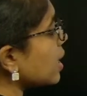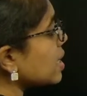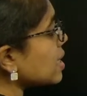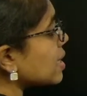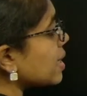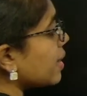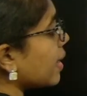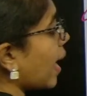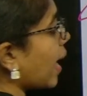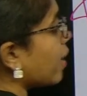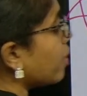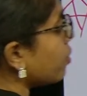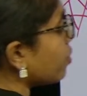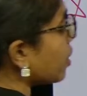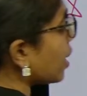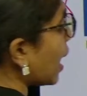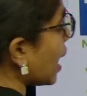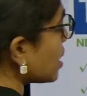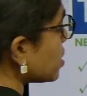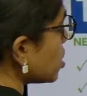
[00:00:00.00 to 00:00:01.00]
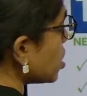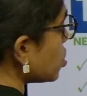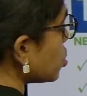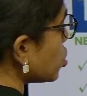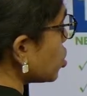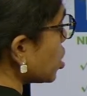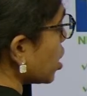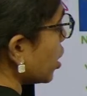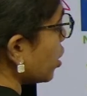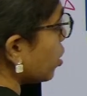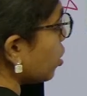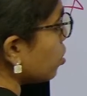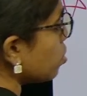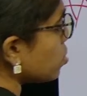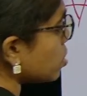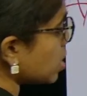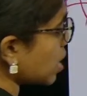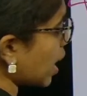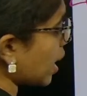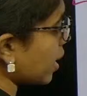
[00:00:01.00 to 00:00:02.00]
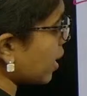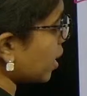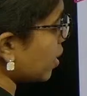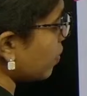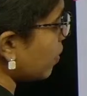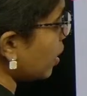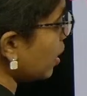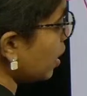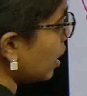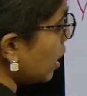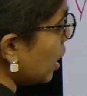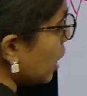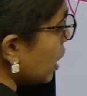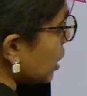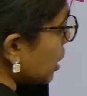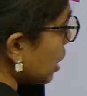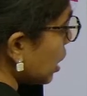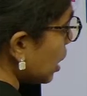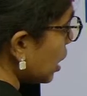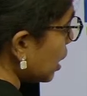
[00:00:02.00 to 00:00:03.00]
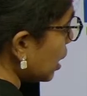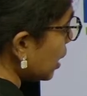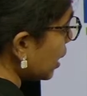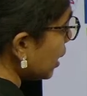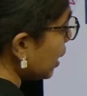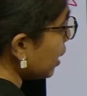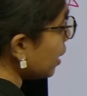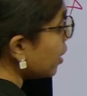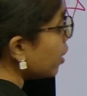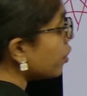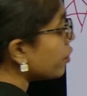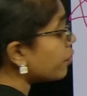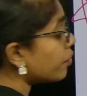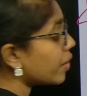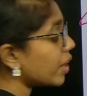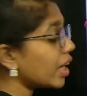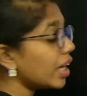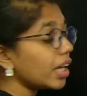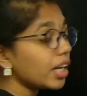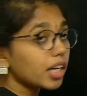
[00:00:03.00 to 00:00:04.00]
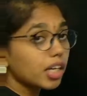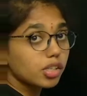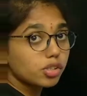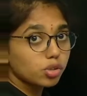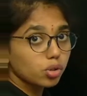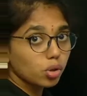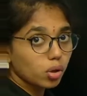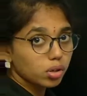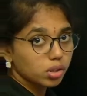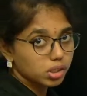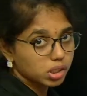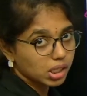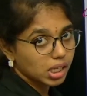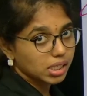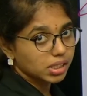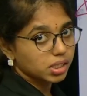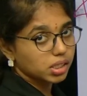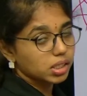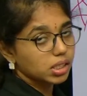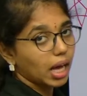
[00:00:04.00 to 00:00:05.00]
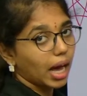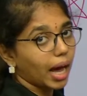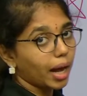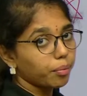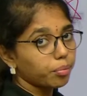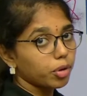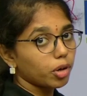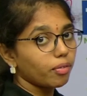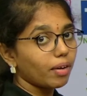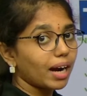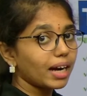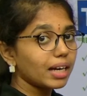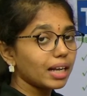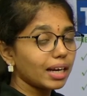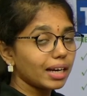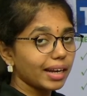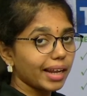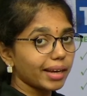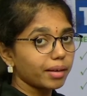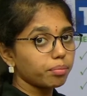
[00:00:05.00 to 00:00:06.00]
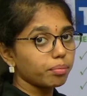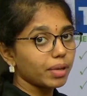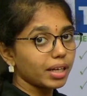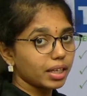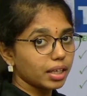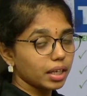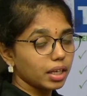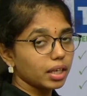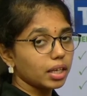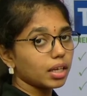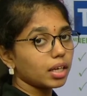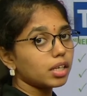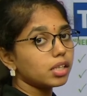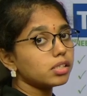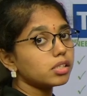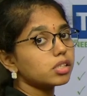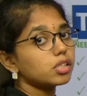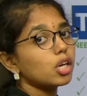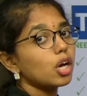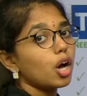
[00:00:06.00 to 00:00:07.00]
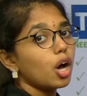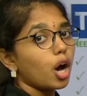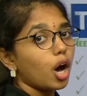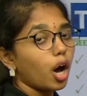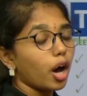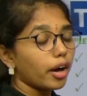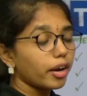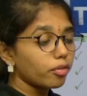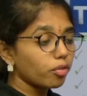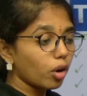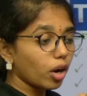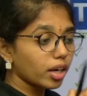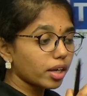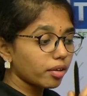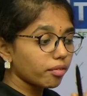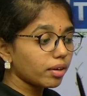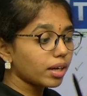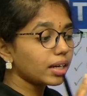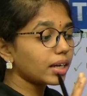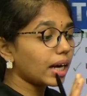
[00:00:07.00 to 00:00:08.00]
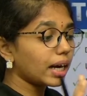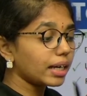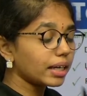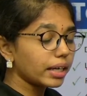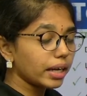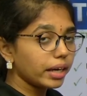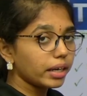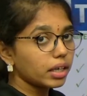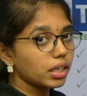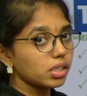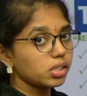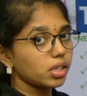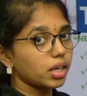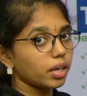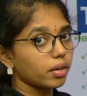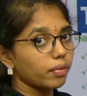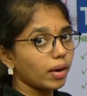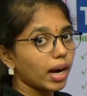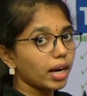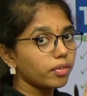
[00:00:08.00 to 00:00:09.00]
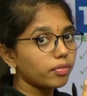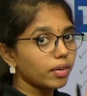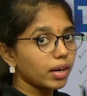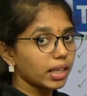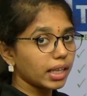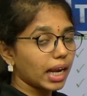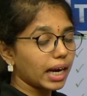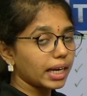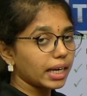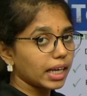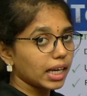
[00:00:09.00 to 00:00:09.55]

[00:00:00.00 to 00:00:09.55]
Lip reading: live classes schedules are given. Thirdly, free resources are provided like materials or whatever content is required for that day